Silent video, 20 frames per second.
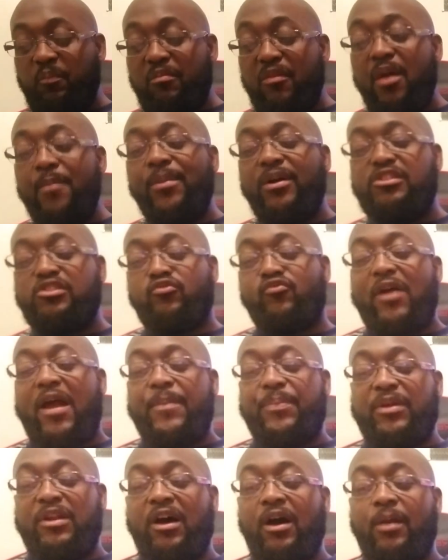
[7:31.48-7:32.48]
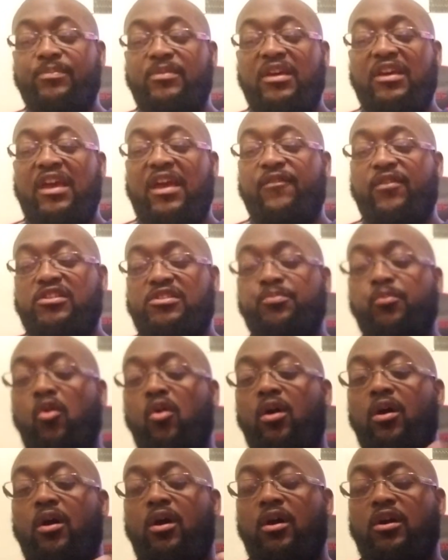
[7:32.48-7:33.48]
But to wrap it up, they gave us
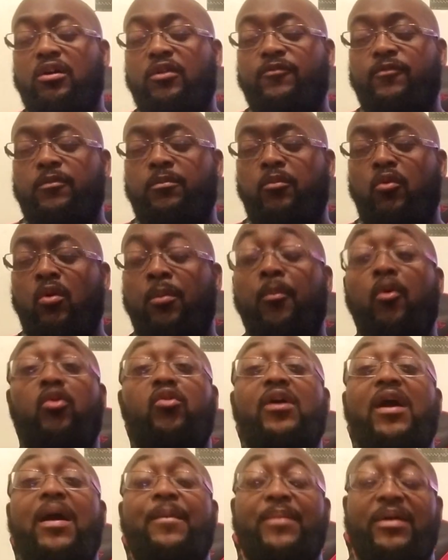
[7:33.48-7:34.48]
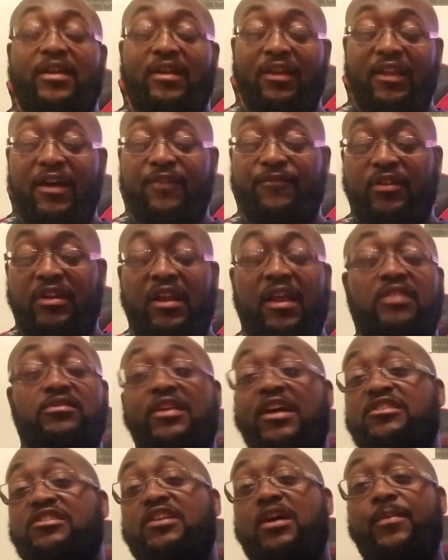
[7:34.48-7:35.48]
more Mortal Kombat 11.
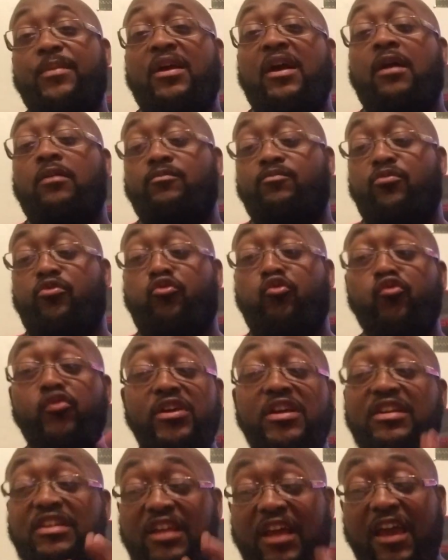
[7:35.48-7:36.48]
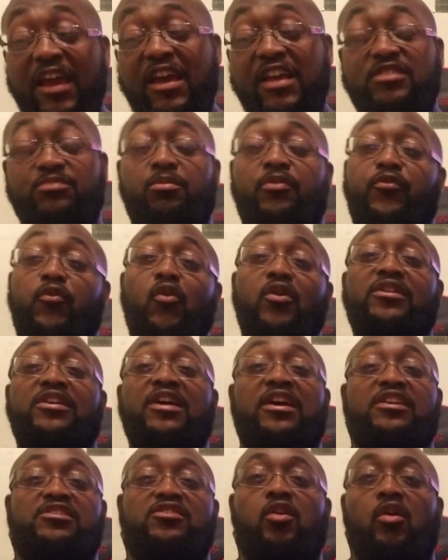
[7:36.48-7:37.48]
That's coming out 3 days before
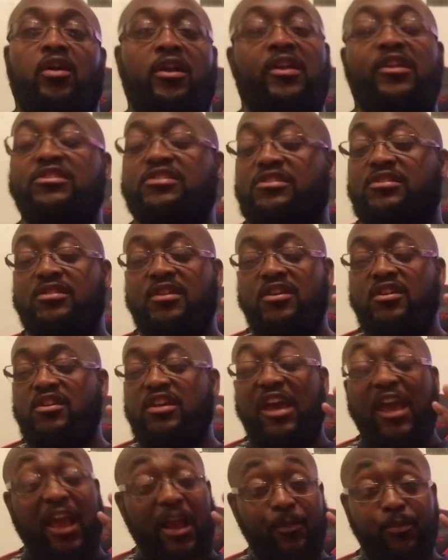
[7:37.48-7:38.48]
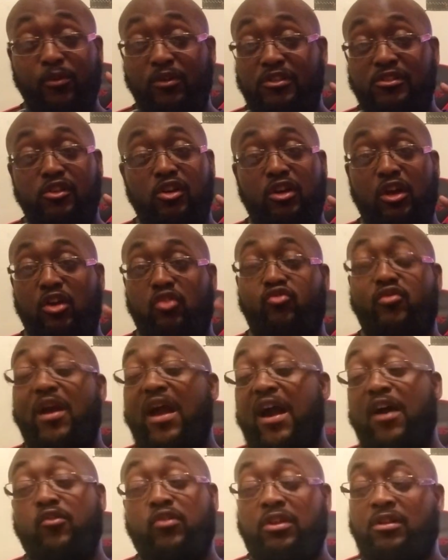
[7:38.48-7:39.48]
Days Gone. And April is looking
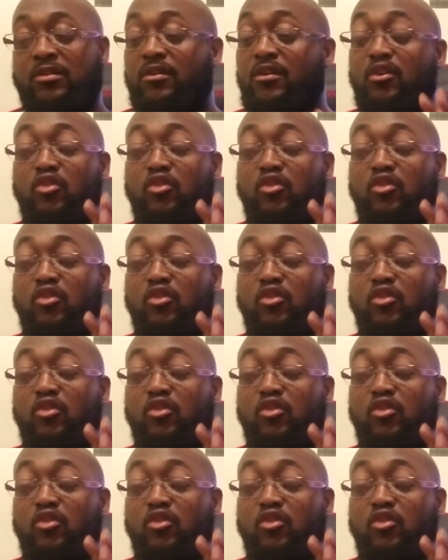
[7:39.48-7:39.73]
crowded.